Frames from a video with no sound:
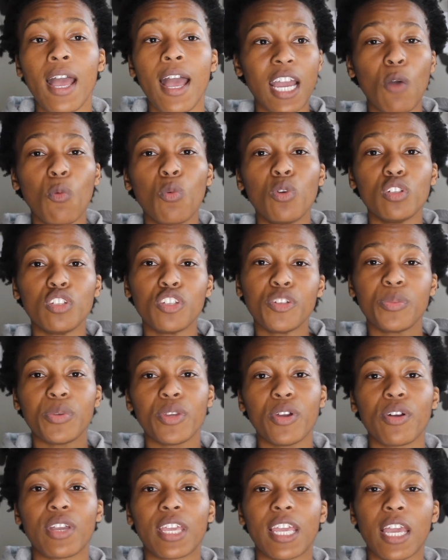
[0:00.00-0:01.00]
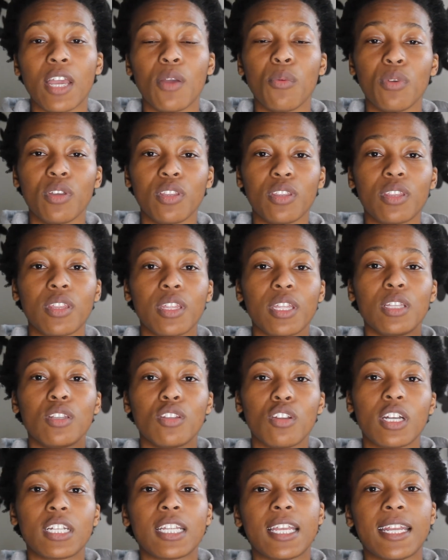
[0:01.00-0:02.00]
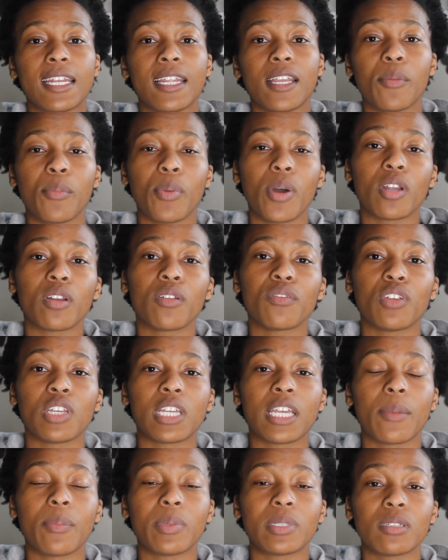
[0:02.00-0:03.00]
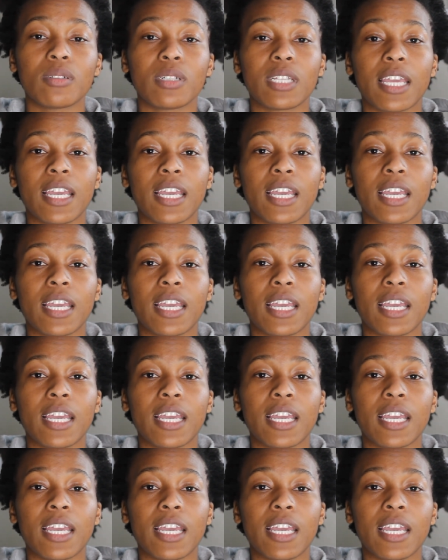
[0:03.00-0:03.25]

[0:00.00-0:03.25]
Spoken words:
will you be okay with not getting a part of your capital